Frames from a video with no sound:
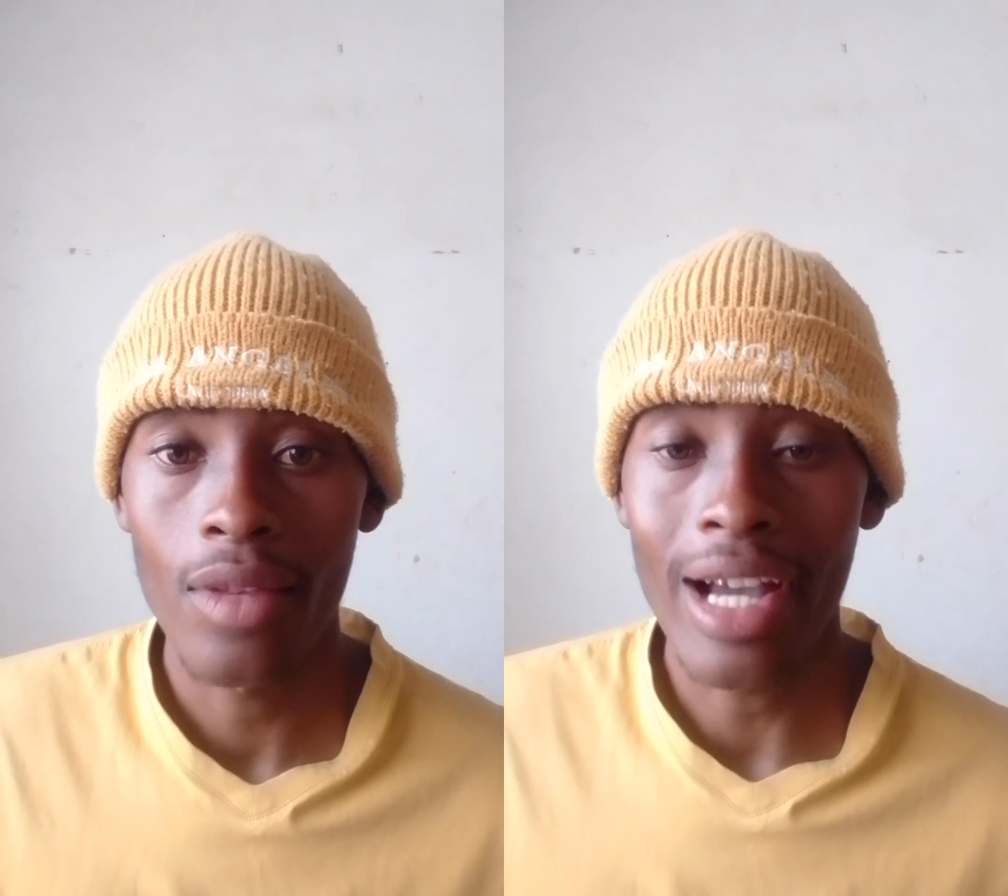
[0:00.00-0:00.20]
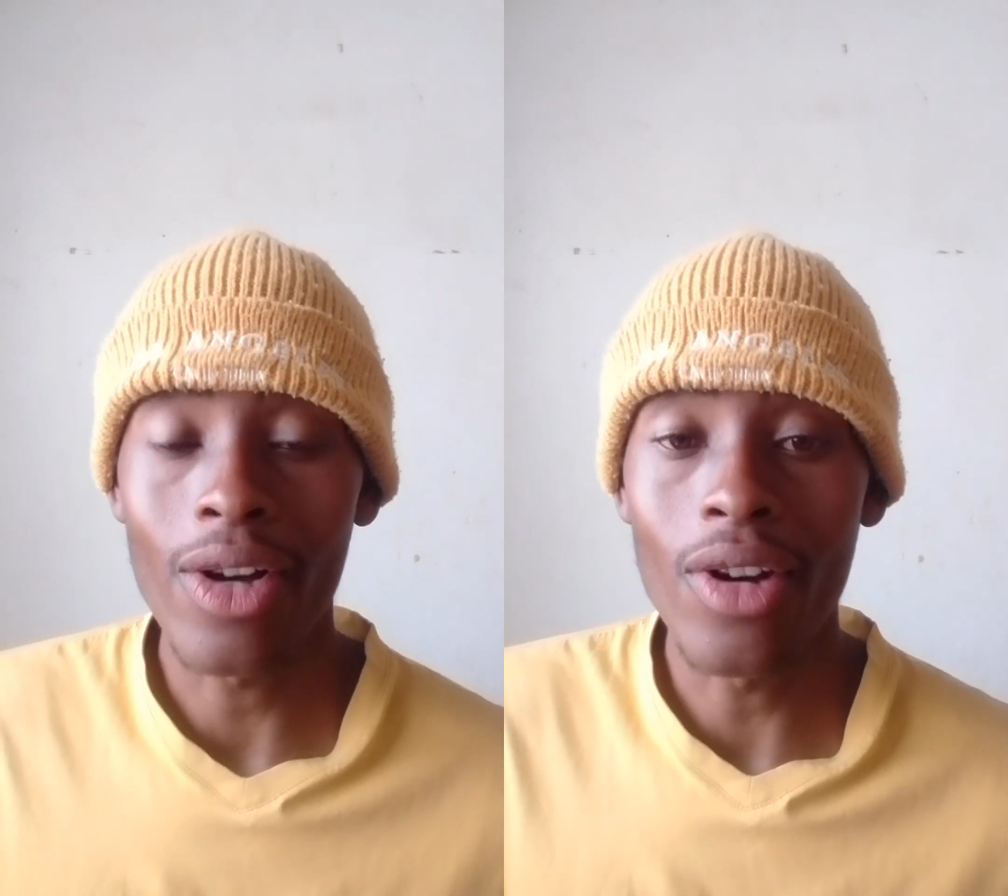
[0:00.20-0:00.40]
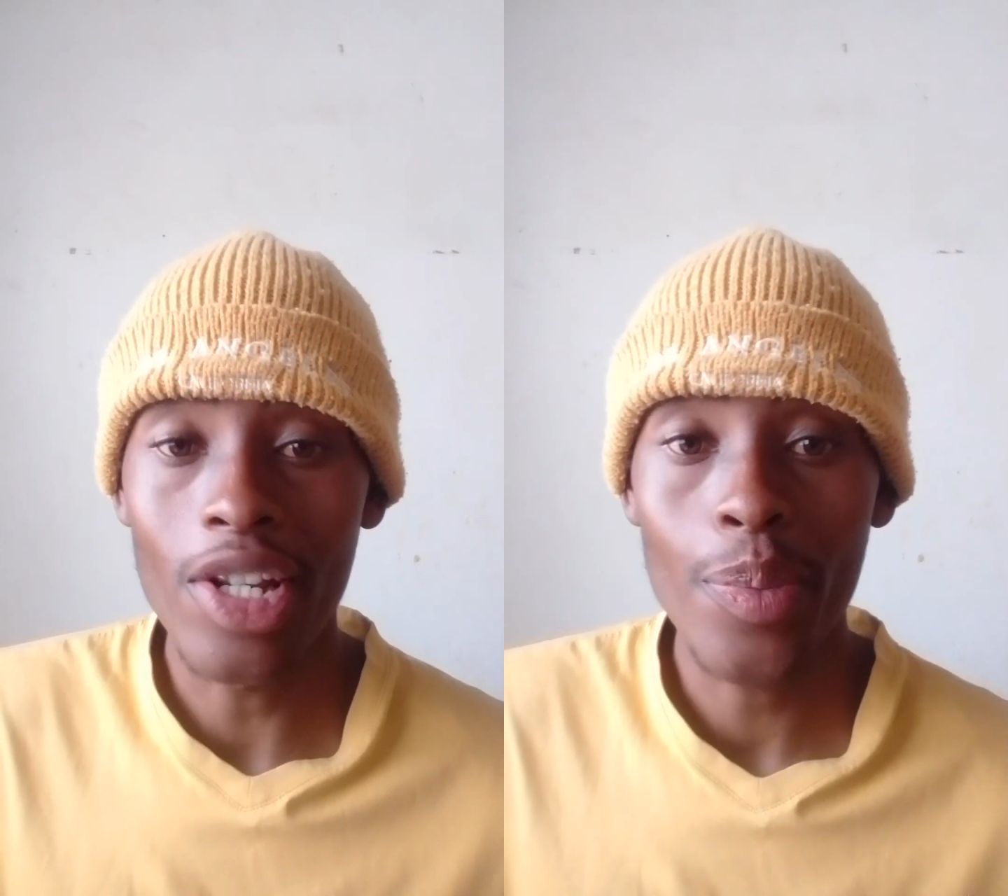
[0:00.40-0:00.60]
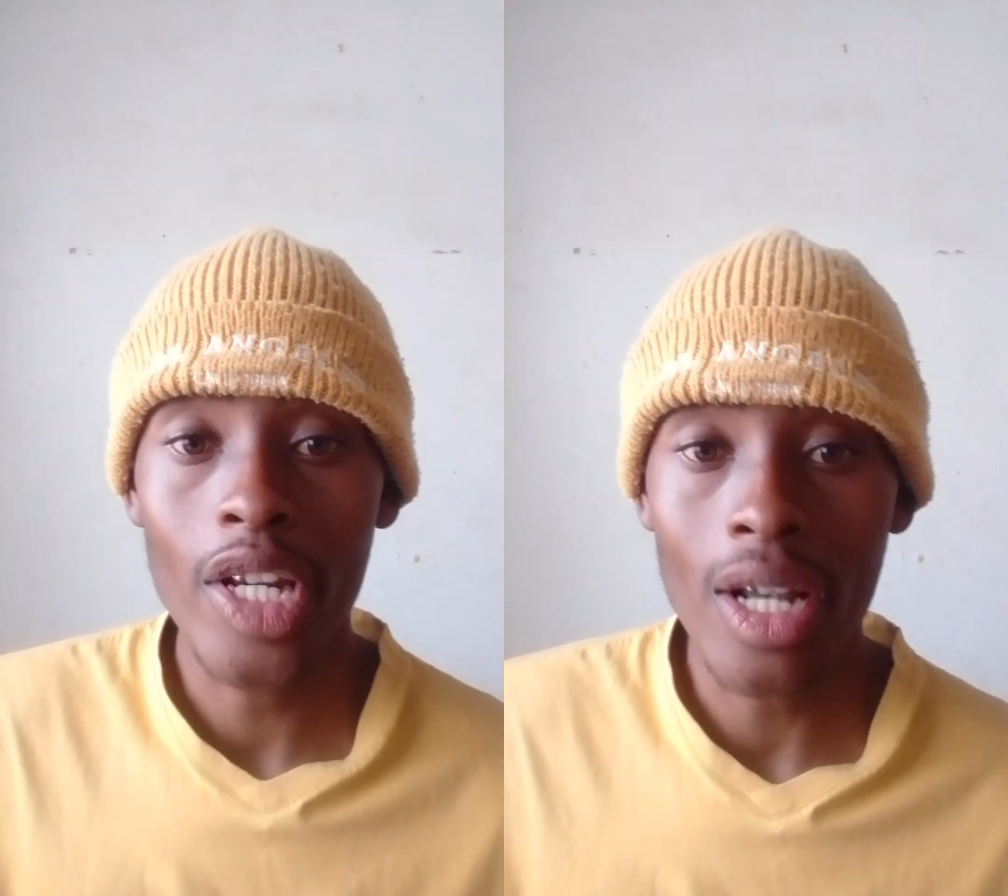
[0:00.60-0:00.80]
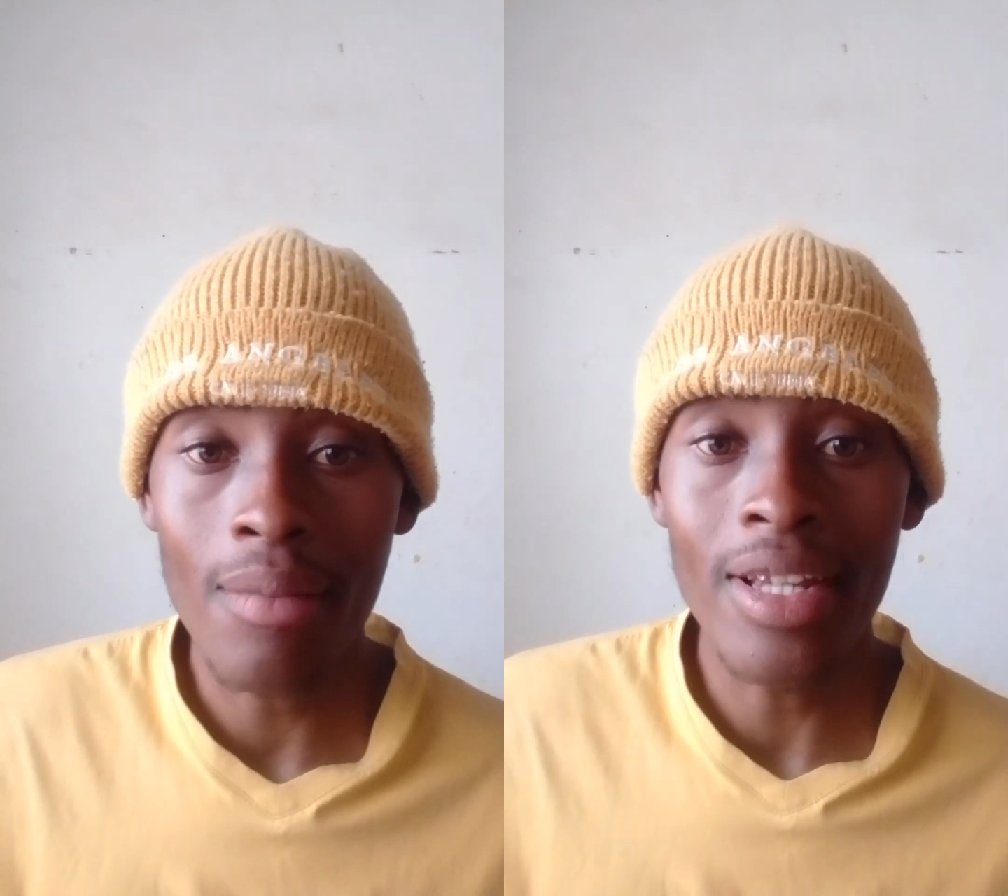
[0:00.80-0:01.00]
I got a
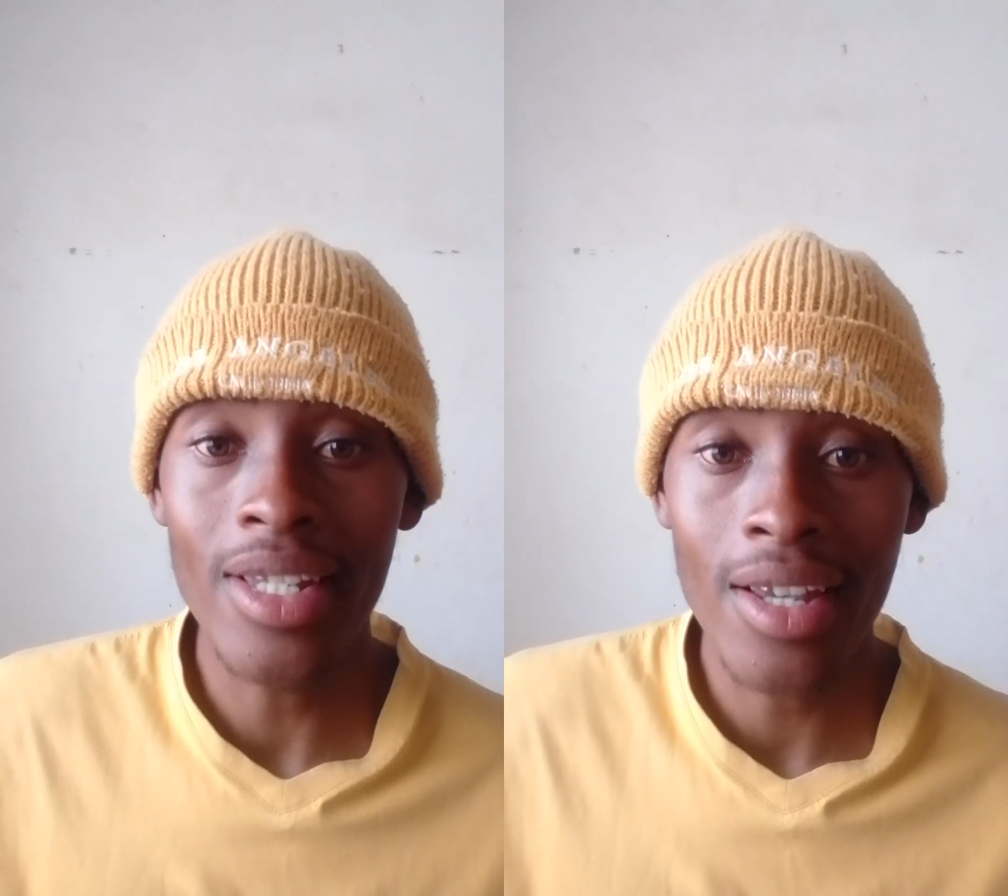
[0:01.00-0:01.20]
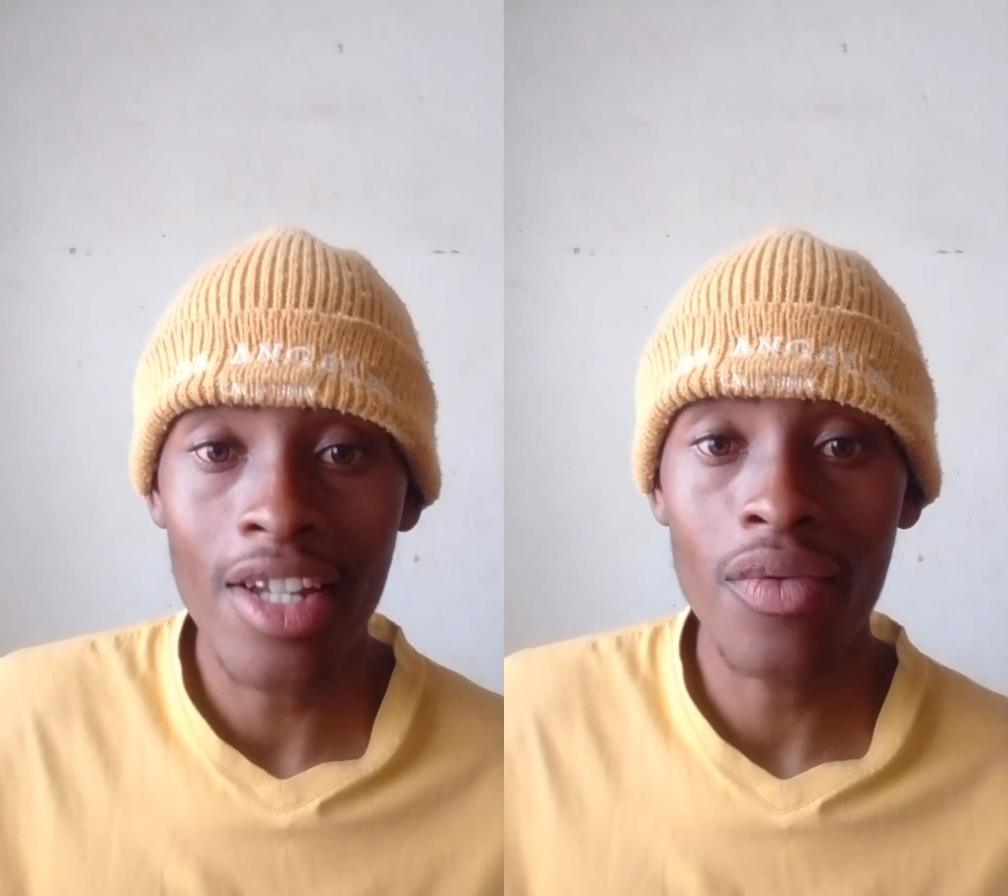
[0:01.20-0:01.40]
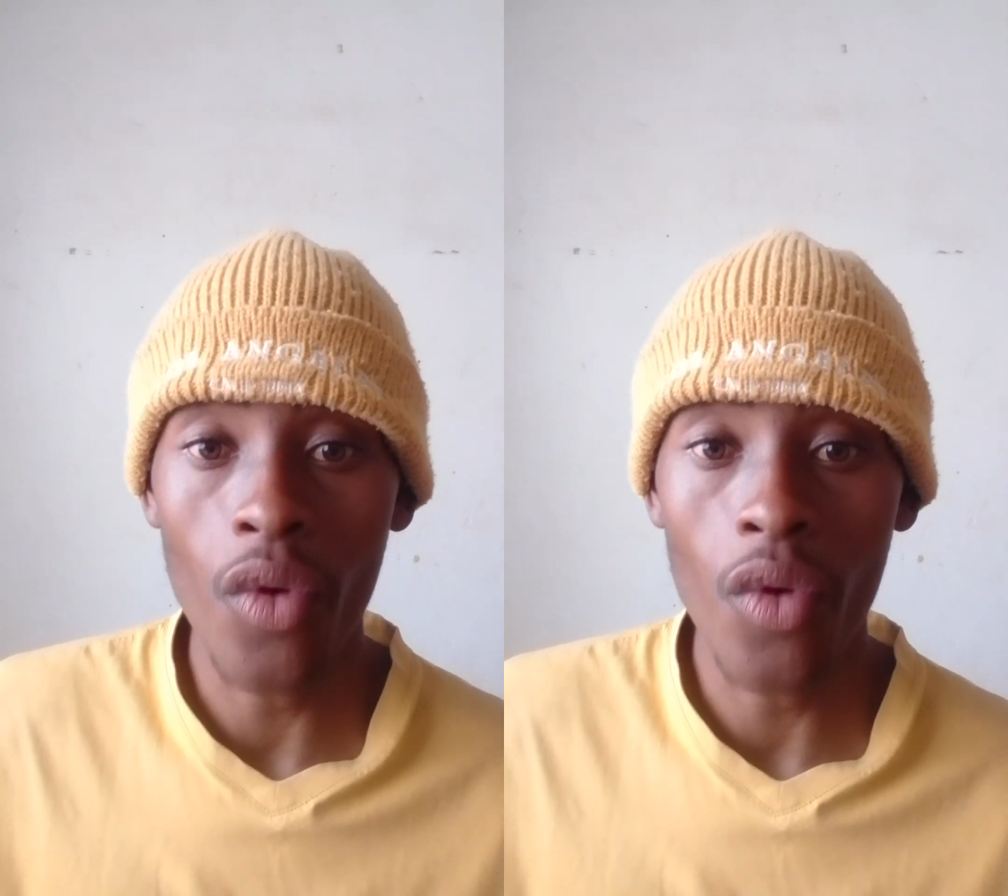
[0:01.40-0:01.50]
special message